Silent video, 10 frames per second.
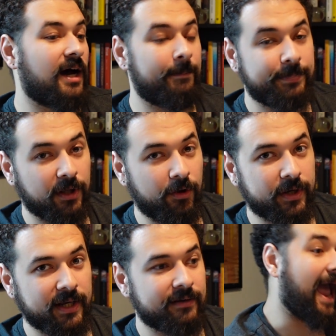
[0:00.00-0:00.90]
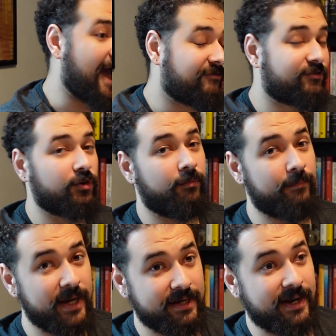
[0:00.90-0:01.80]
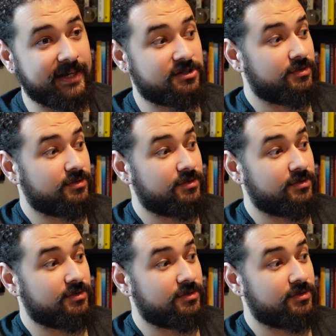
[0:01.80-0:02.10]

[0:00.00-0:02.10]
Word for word: uploaded after midnight,